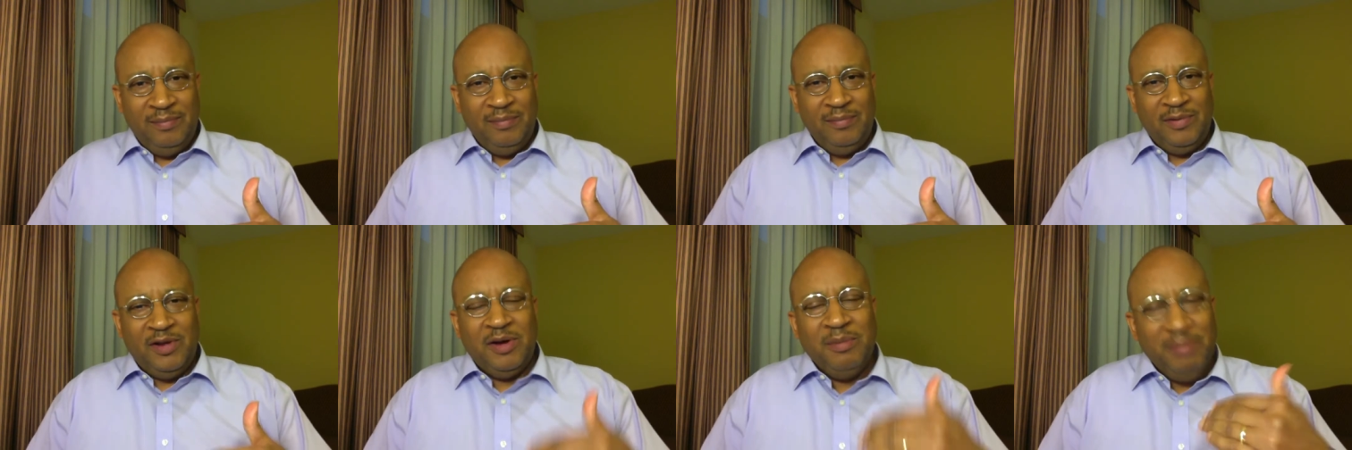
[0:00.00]

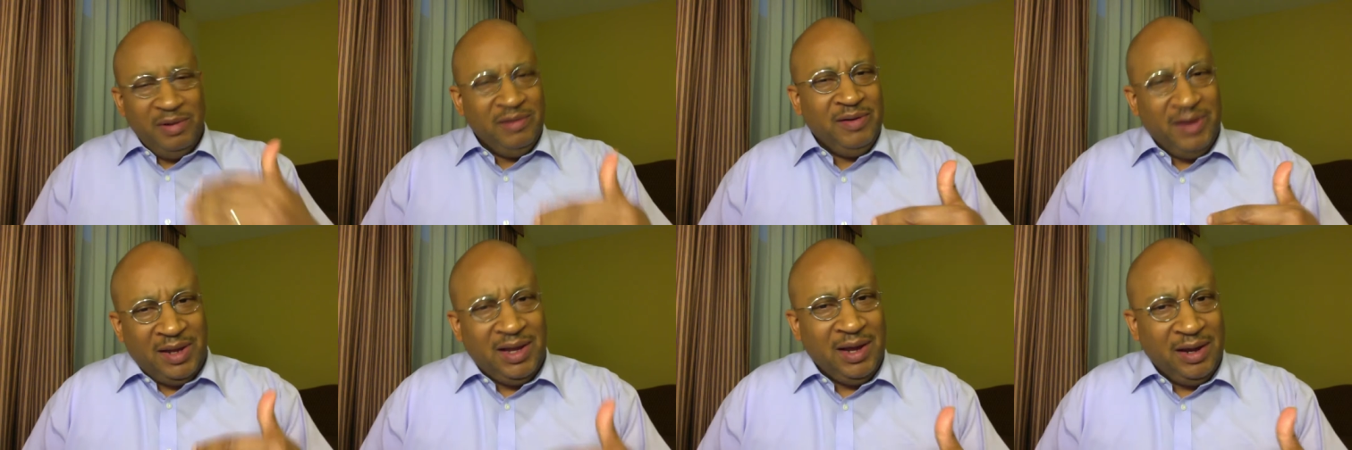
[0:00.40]

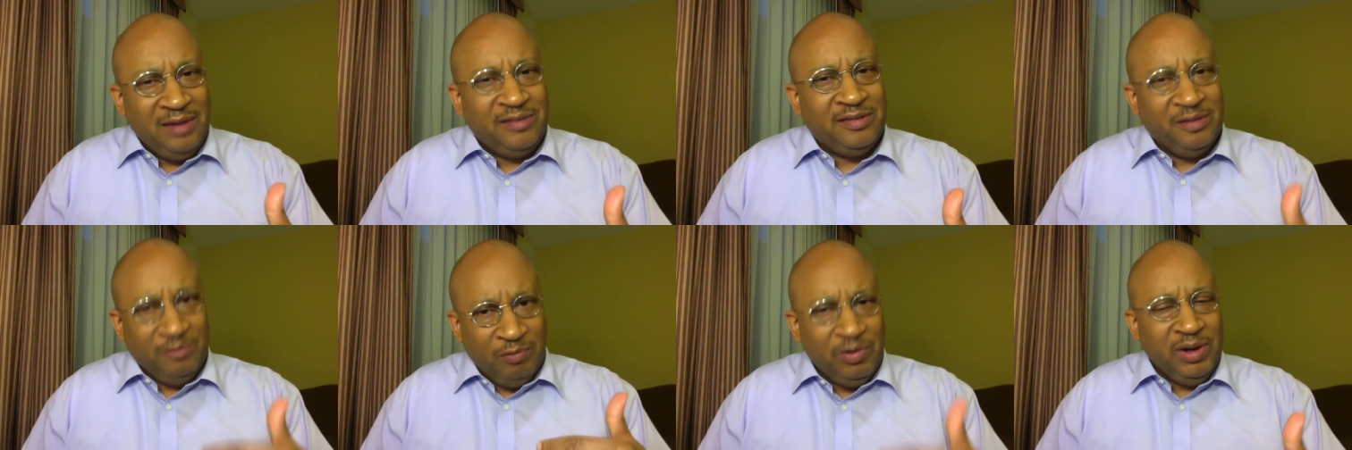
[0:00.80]

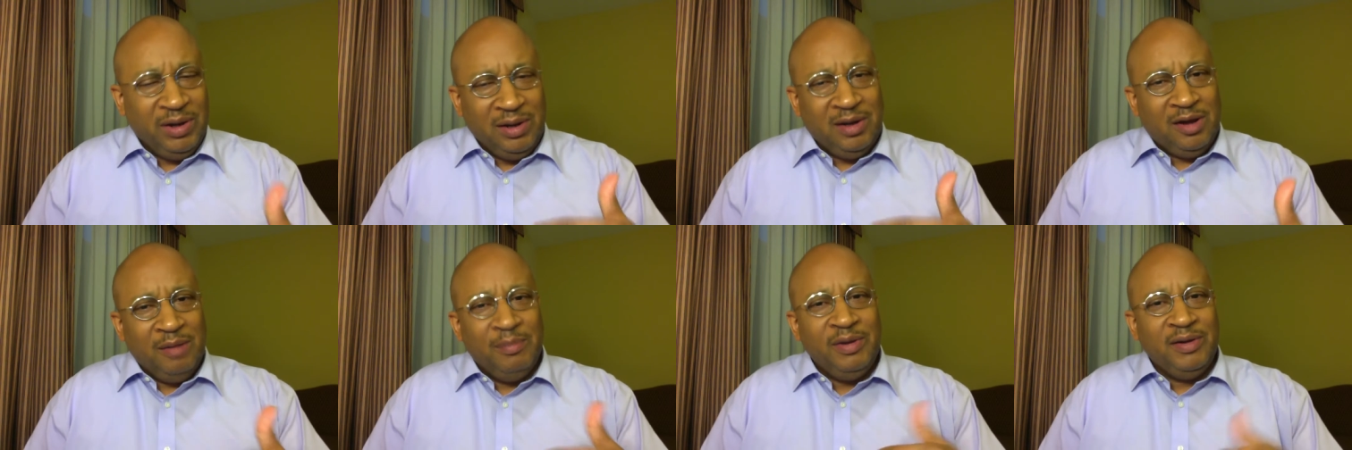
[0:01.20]
communication,
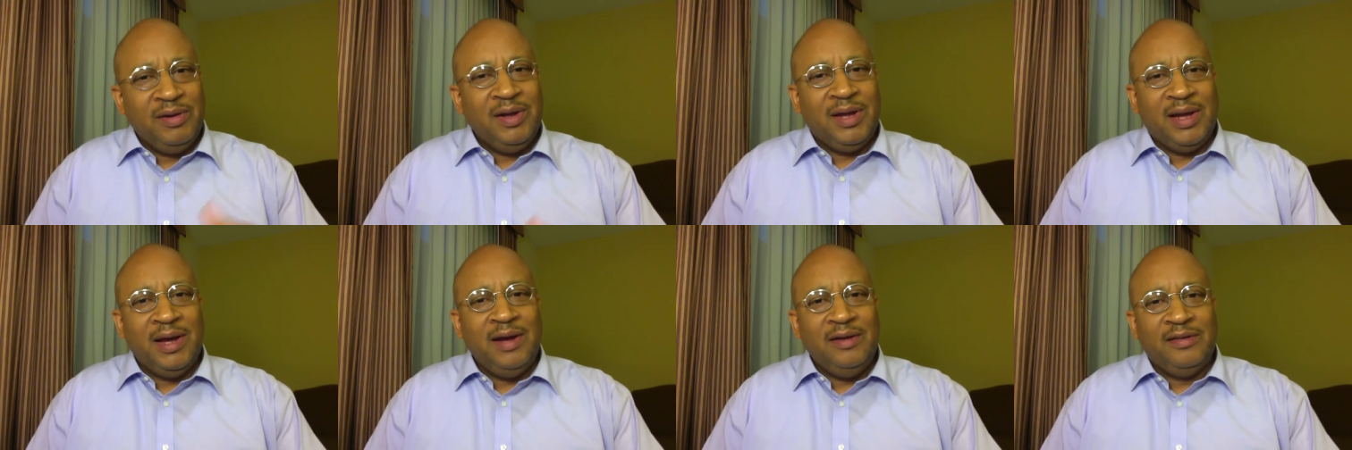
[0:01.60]
written
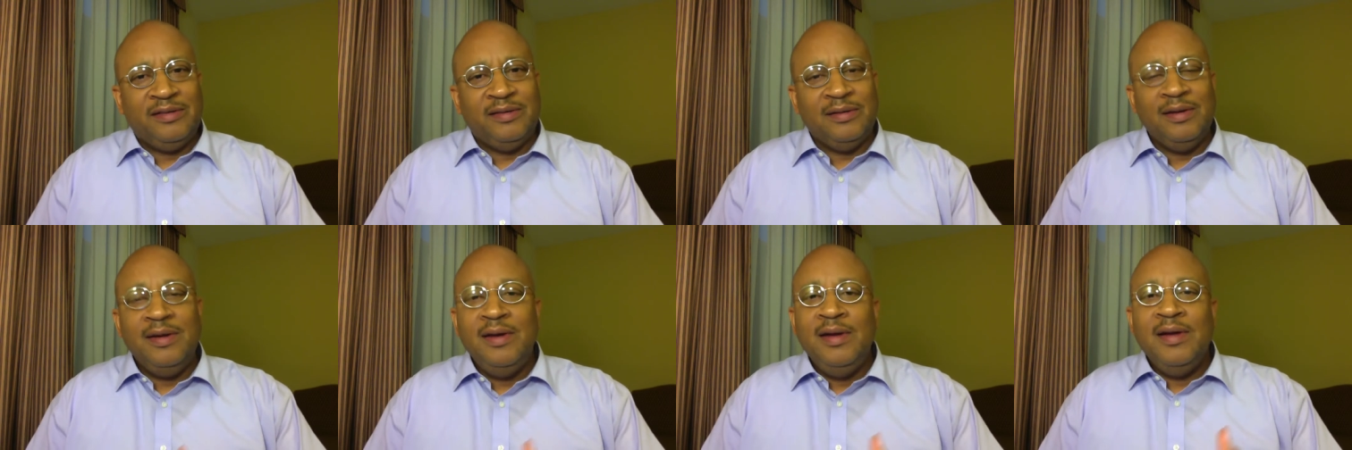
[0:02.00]

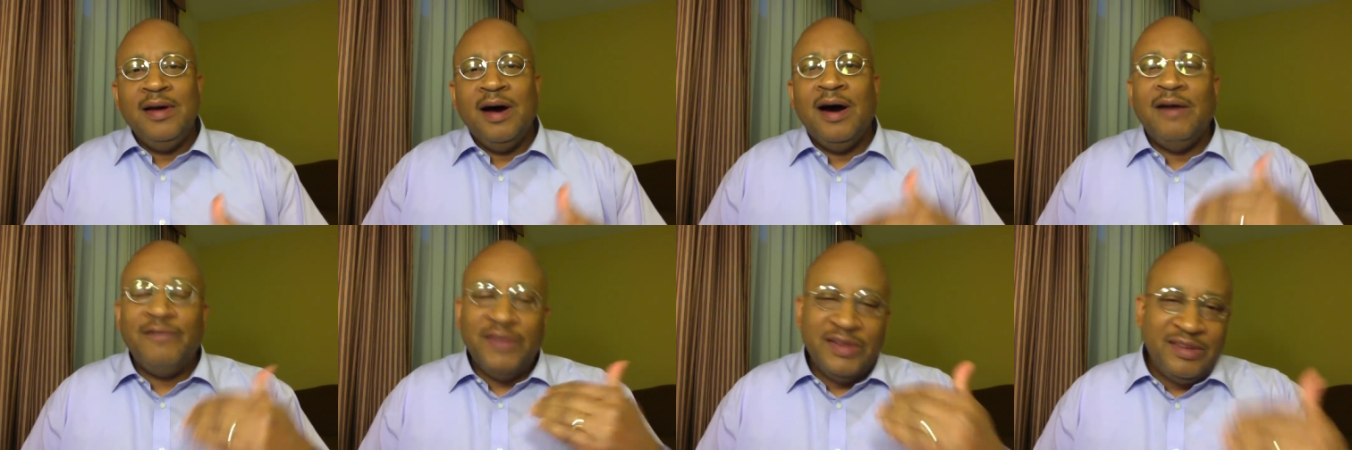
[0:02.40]
communication
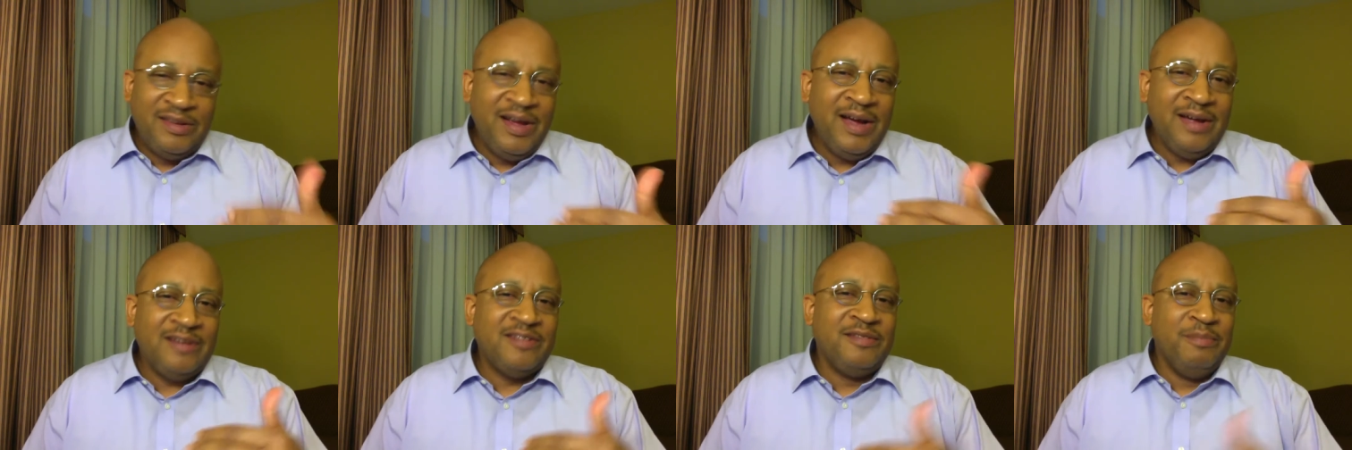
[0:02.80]
of a
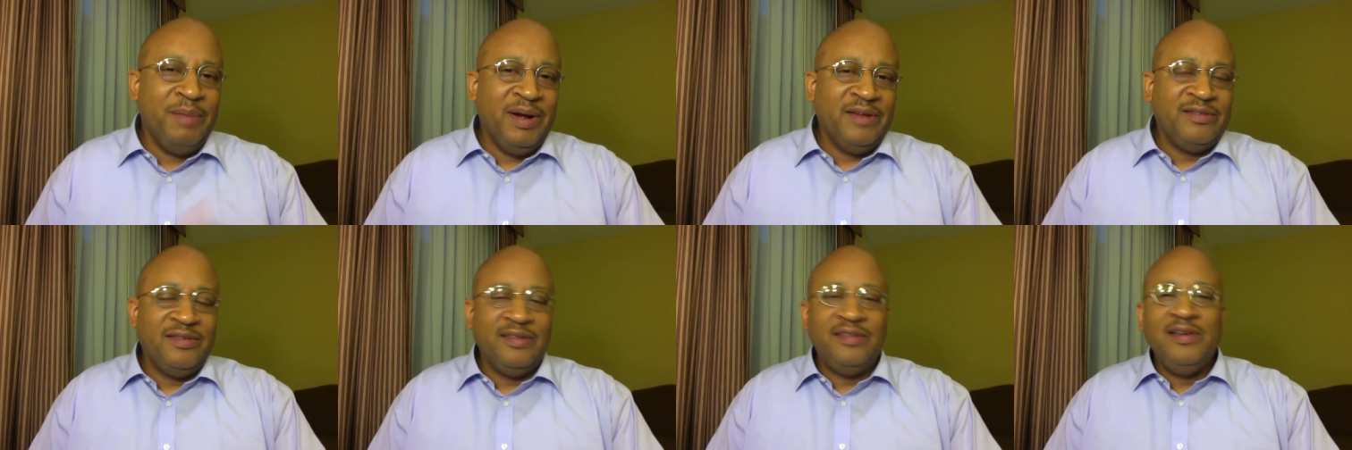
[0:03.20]
text
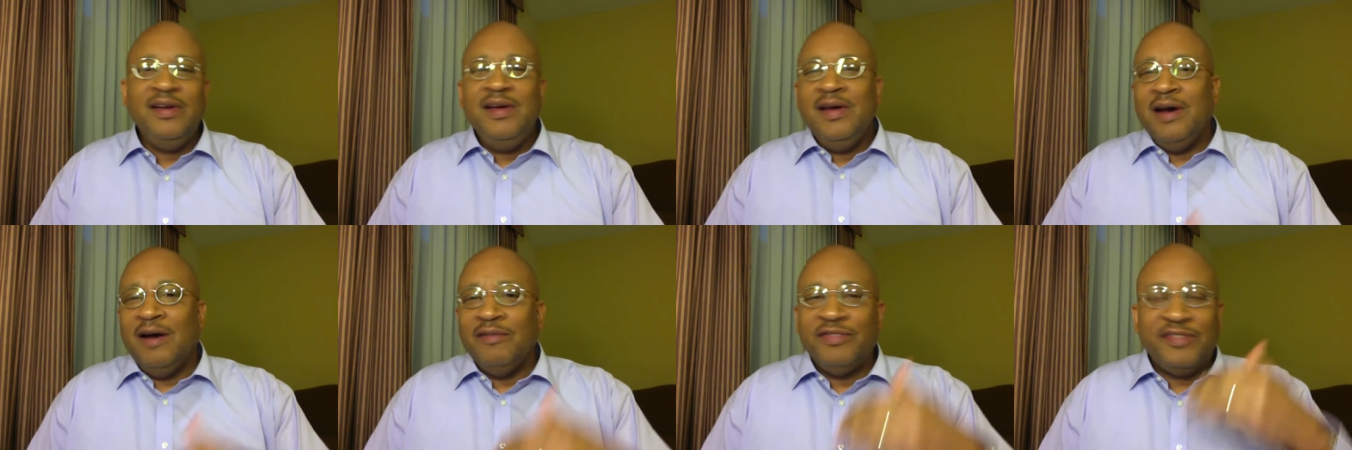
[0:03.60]
message,
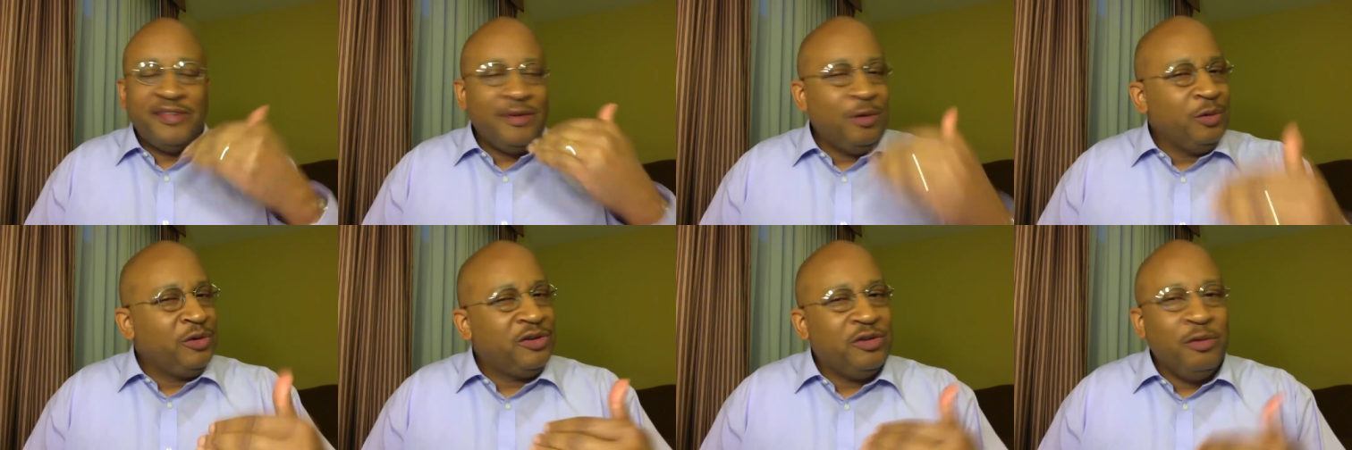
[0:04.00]
of
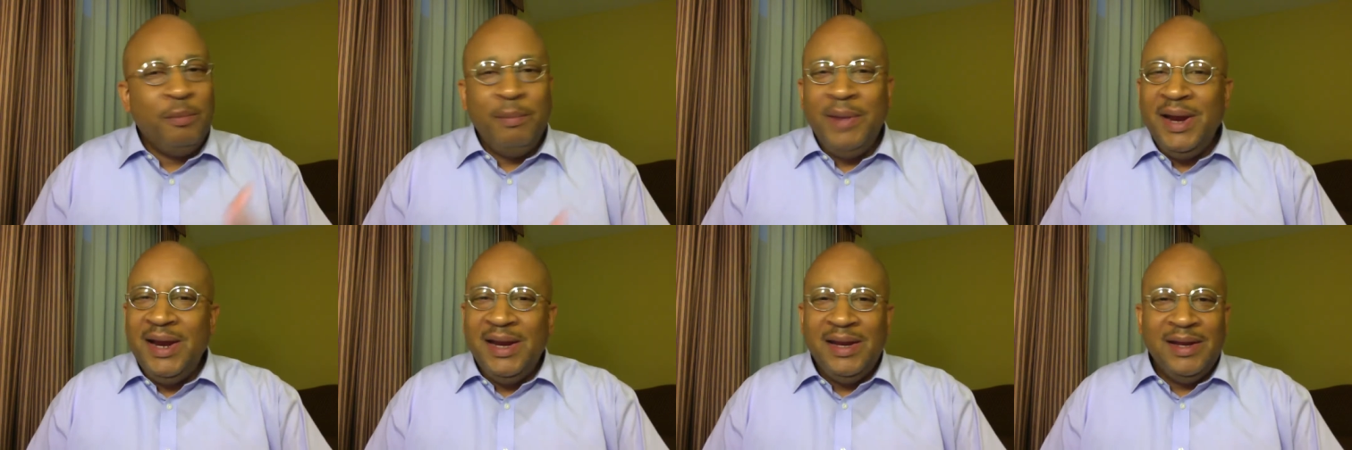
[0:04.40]
social
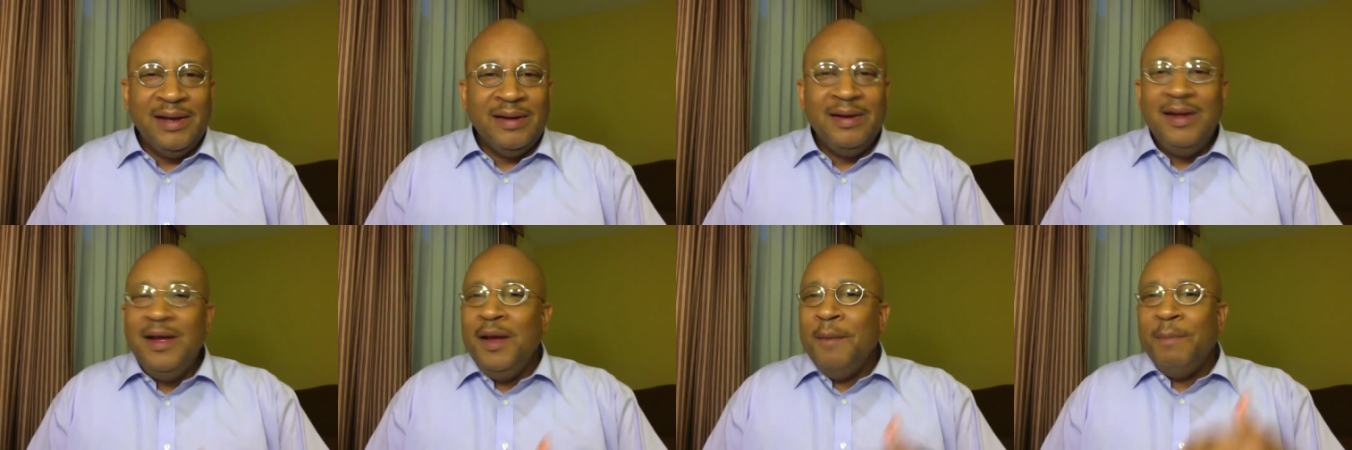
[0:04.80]

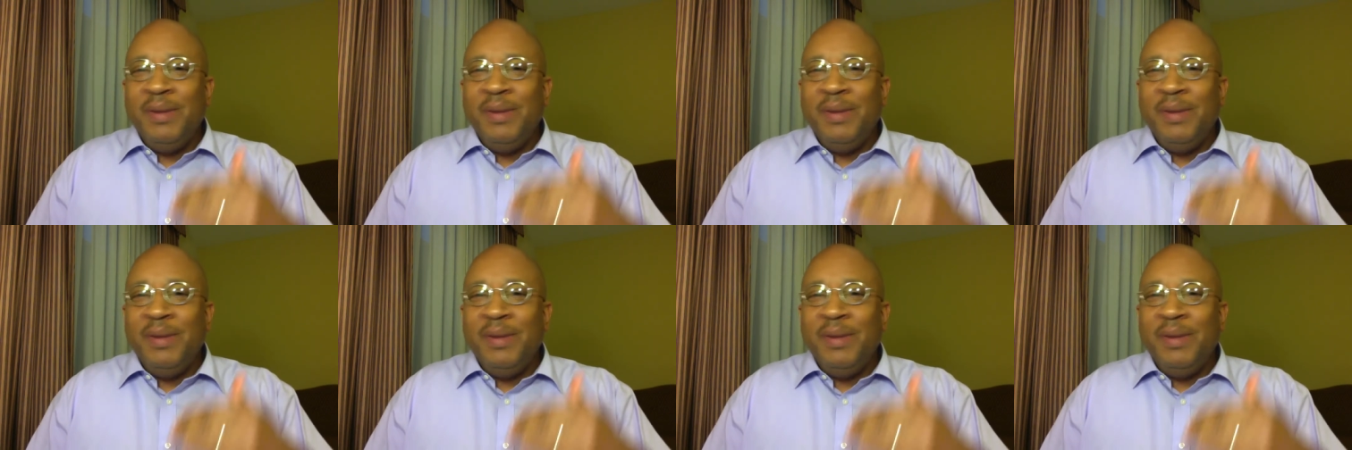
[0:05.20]
media,